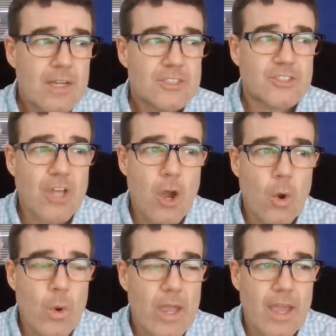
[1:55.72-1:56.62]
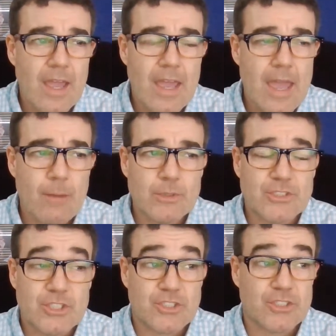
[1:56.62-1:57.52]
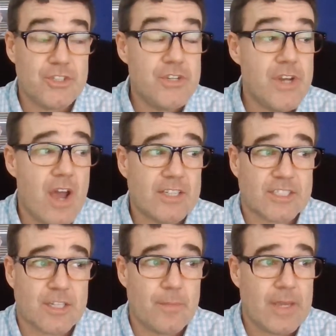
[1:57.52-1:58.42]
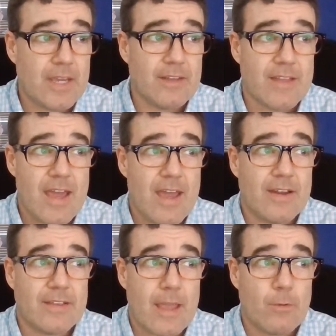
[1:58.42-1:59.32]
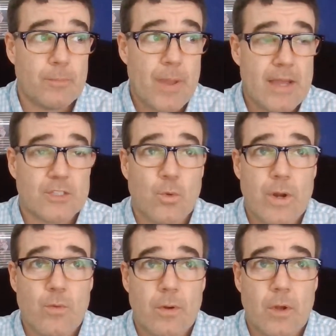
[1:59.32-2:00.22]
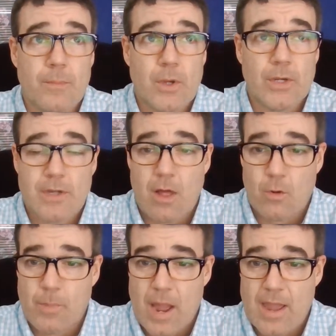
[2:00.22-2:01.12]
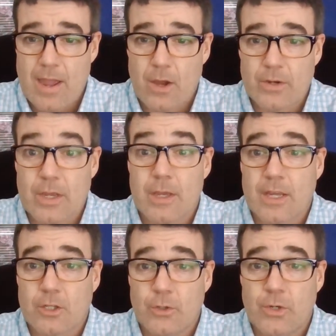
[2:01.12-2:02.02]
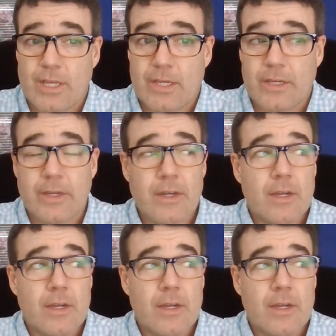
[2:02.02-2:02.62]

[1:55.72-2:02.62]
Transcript: So it was just nuts to me that they would pay a $21 million buyout, including